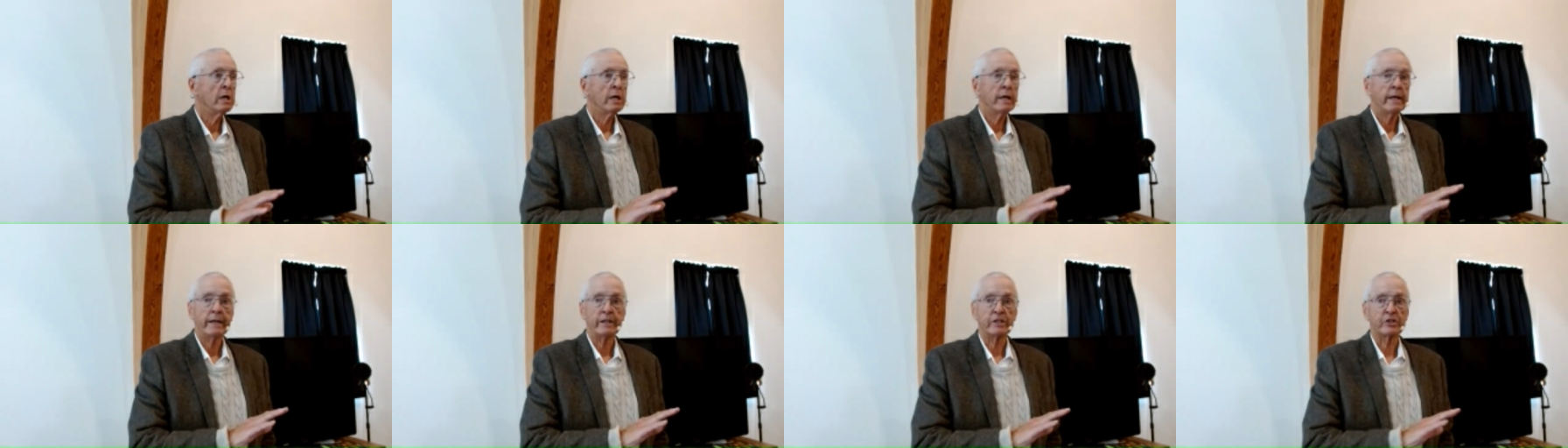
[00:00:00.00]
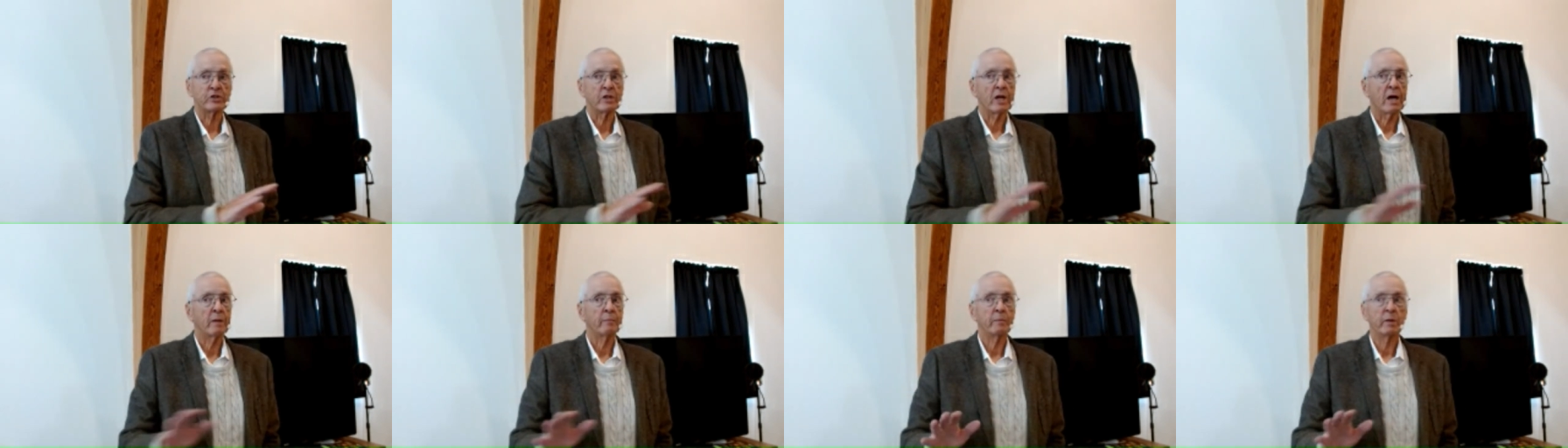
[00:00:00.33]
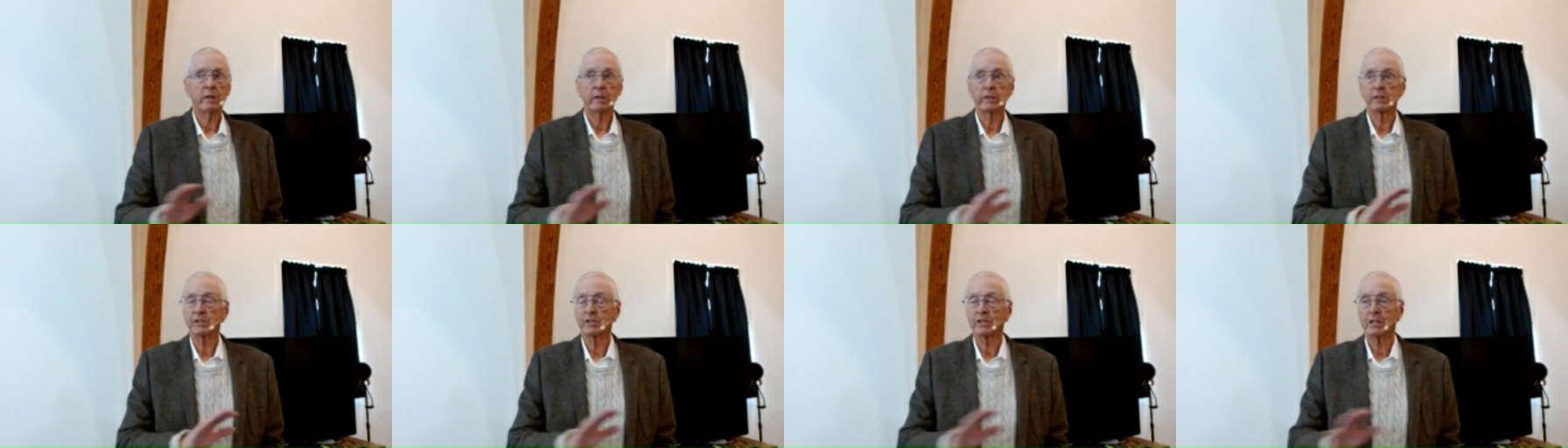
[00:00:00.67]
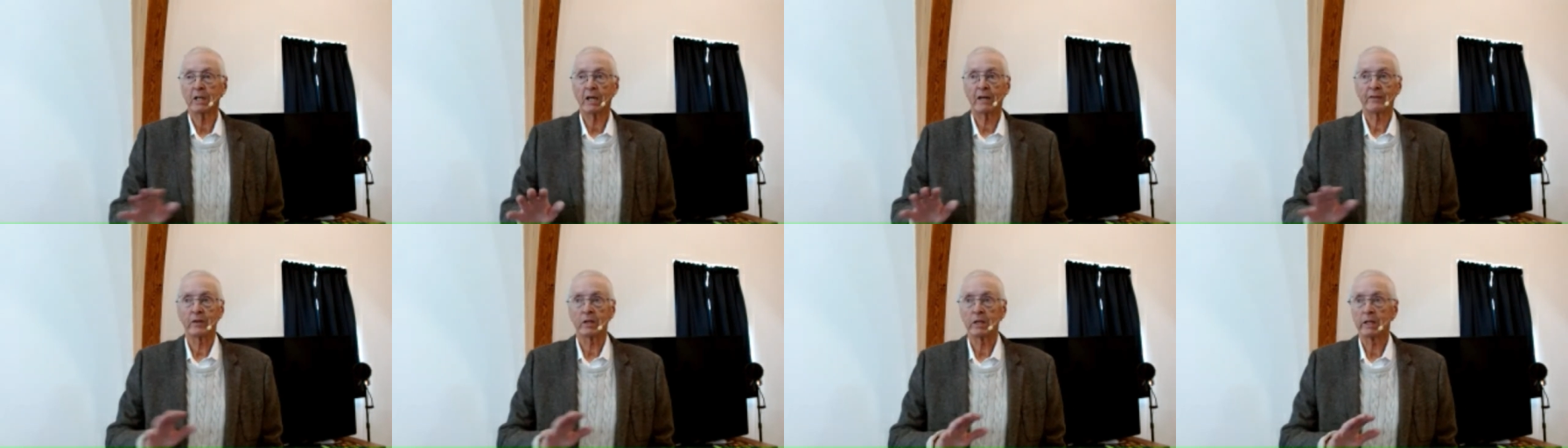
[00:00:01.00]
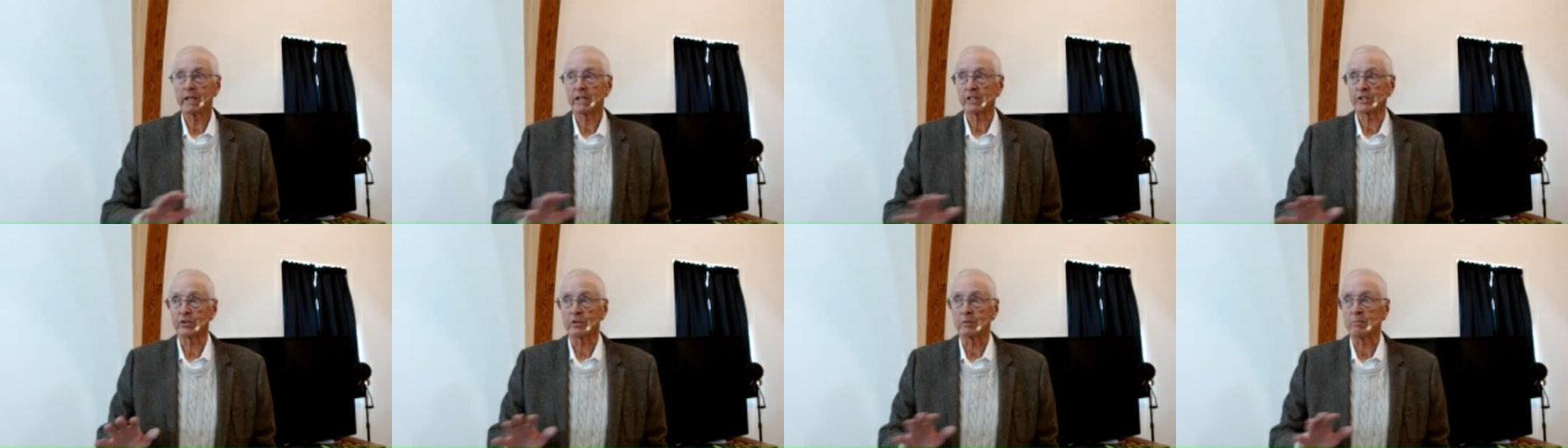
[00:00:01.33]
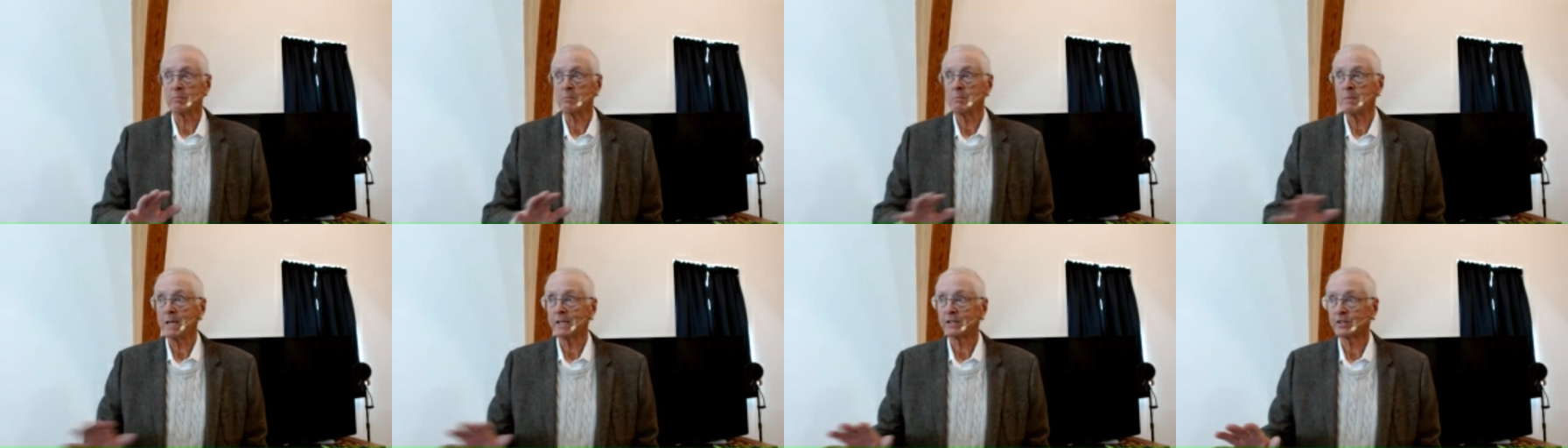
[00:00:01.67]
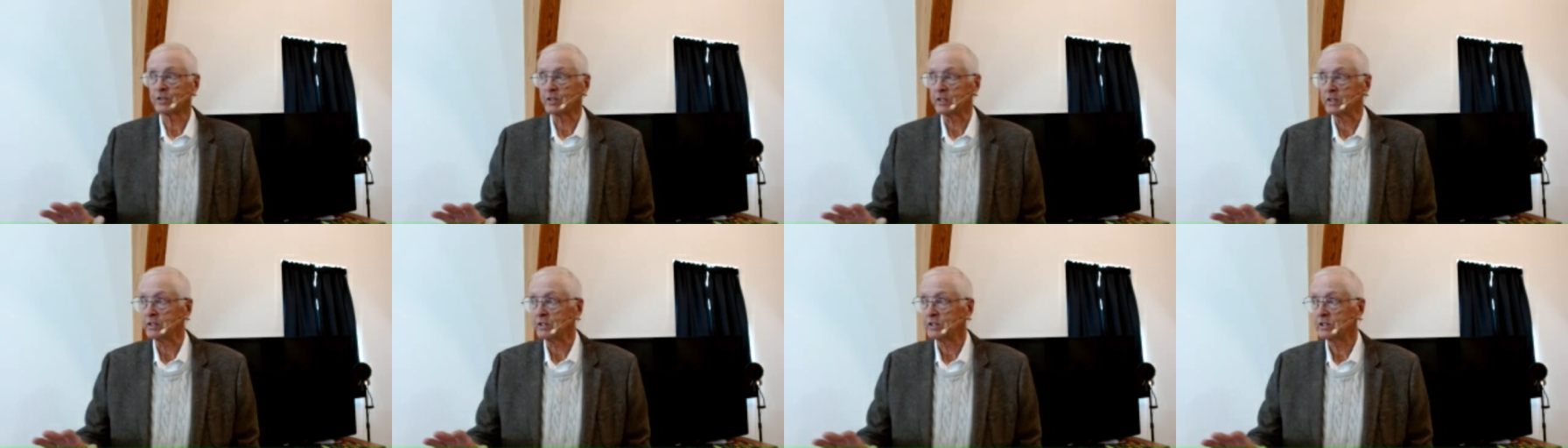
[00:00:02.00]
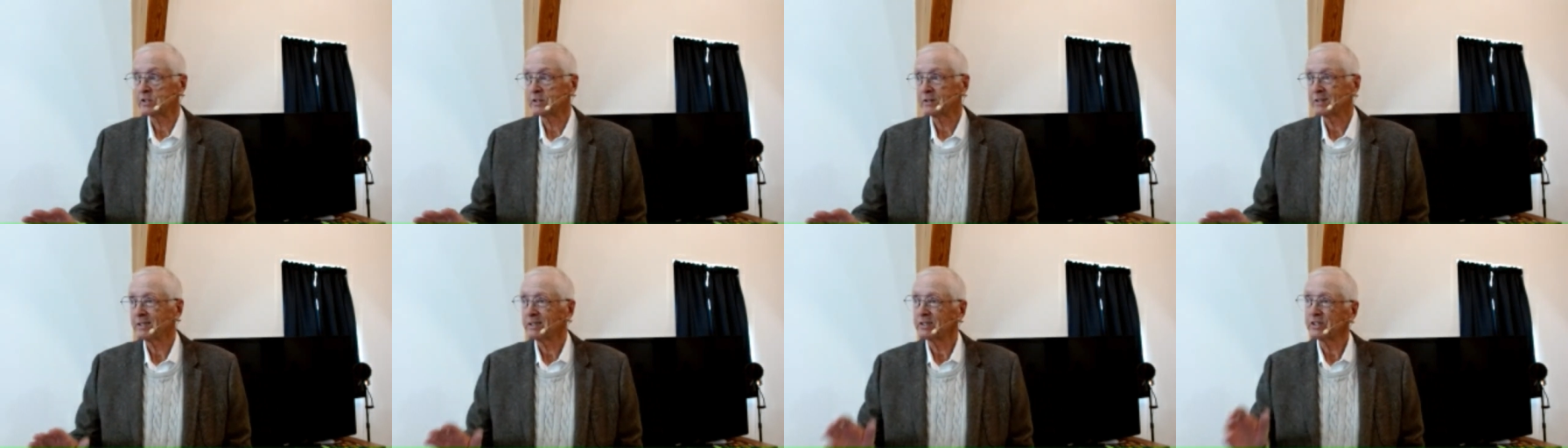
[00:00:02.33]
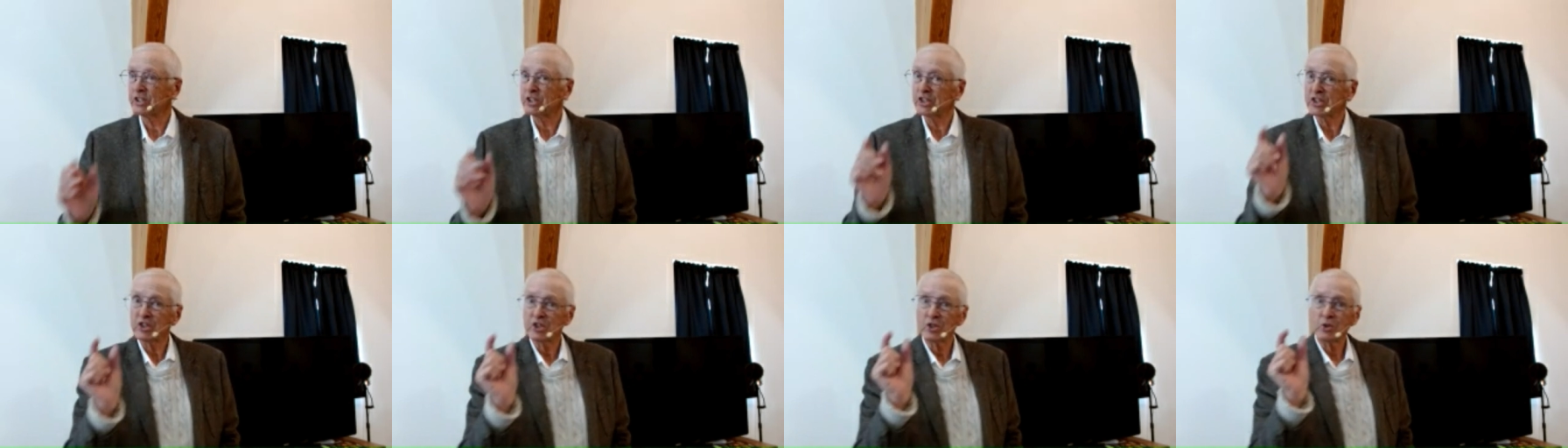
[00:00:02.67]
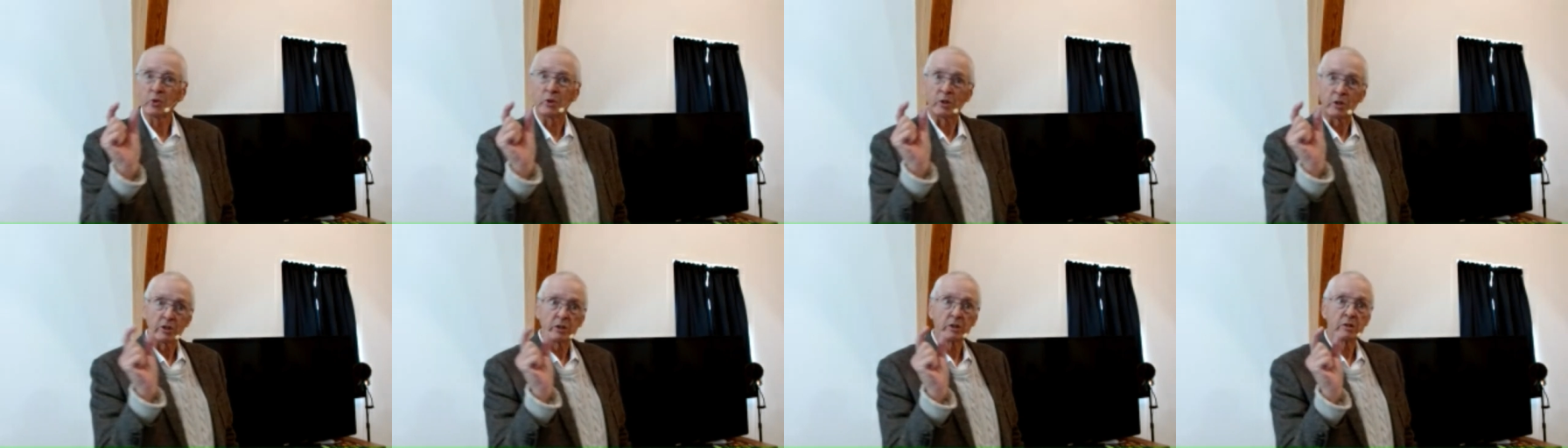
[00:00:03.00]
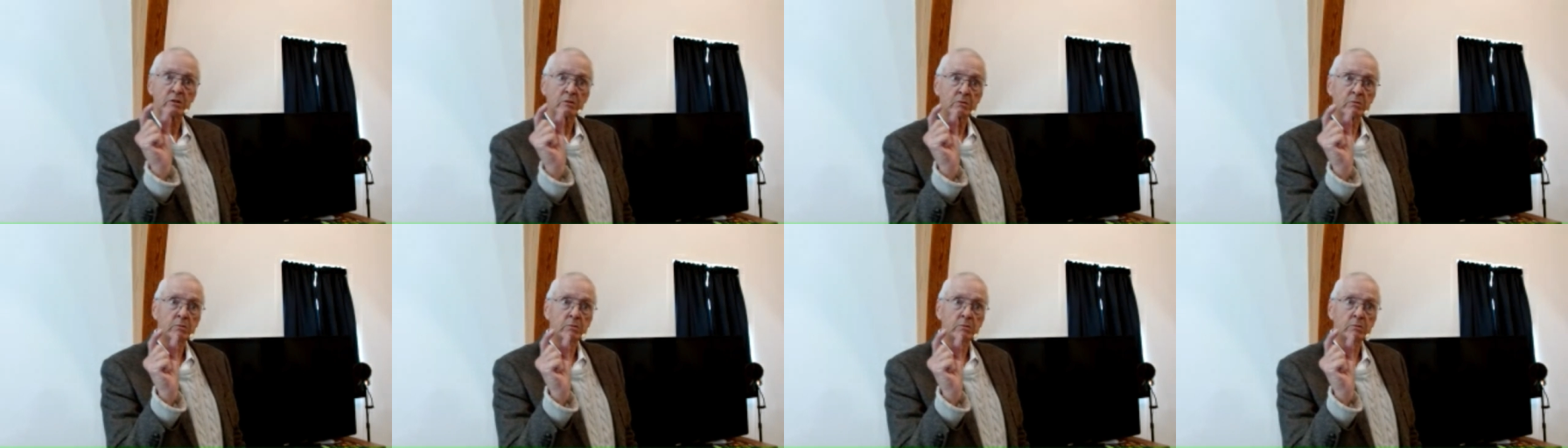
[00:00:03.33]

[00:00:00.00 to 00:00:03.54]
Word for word: It's not because they have a lesser message, they're just shorter.